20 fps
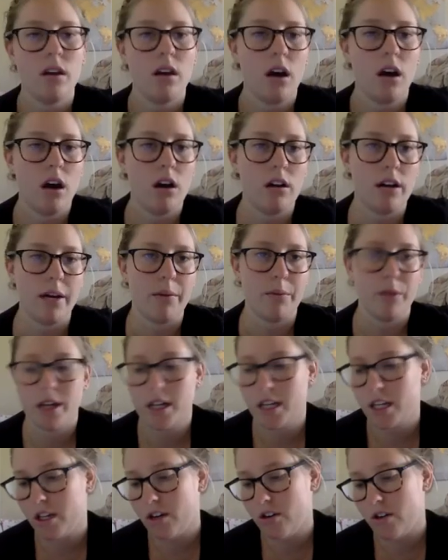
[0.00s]
All right, we're
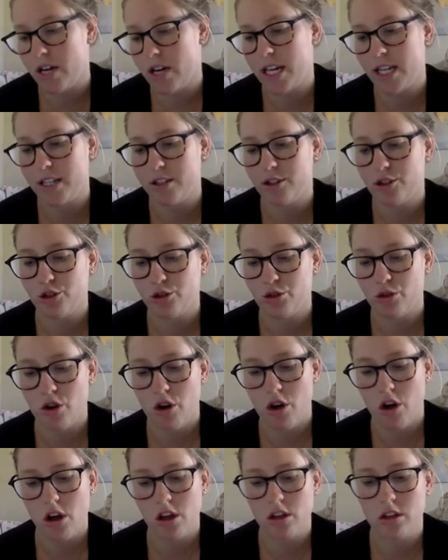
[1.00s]
gonna go ahead and
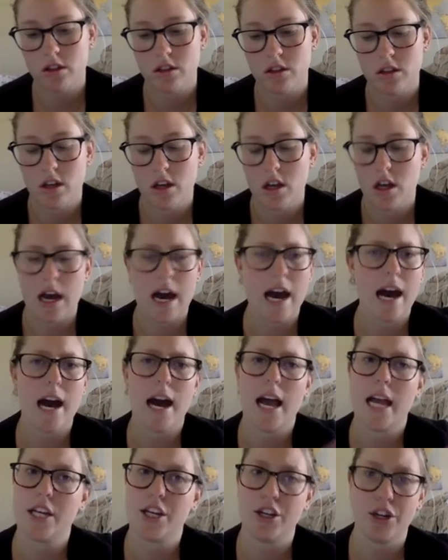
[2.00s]
scroll,
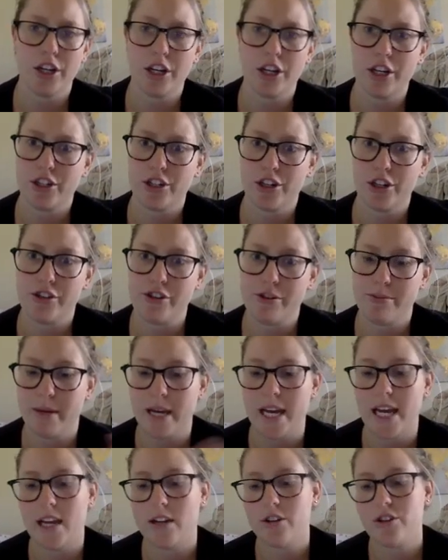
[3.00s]
and you're gonna turn your
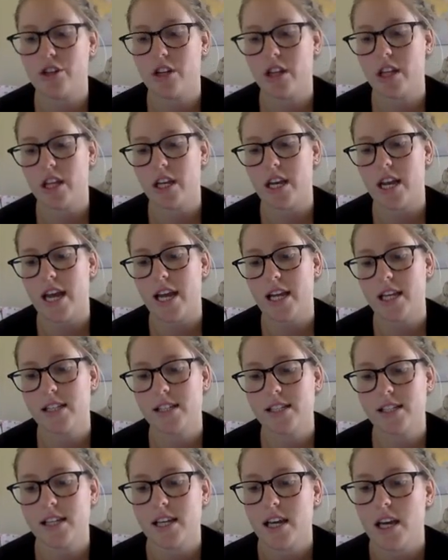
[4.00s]
page to the
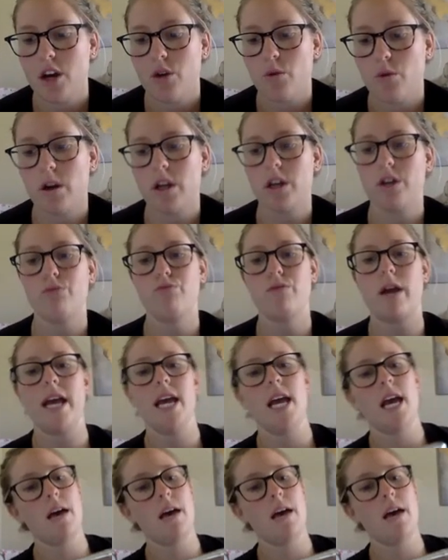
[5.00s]
next. We're gonna write